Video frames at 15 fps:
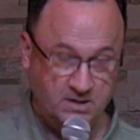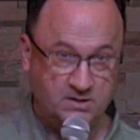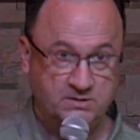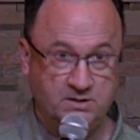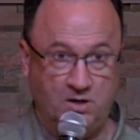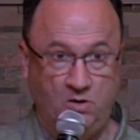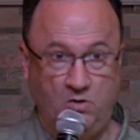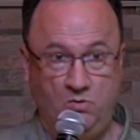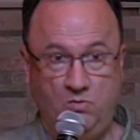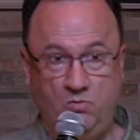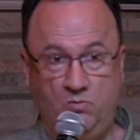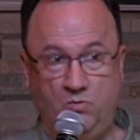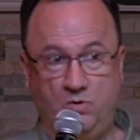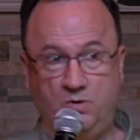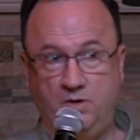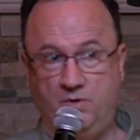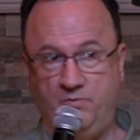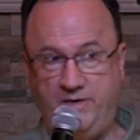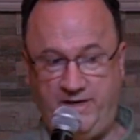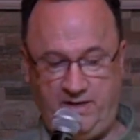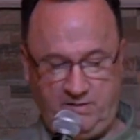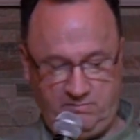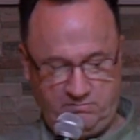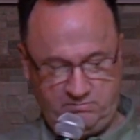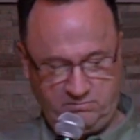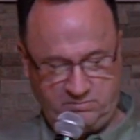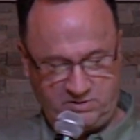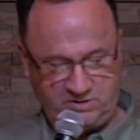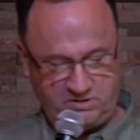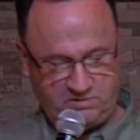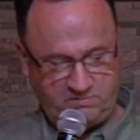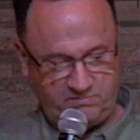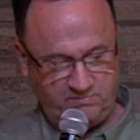So we're going to read just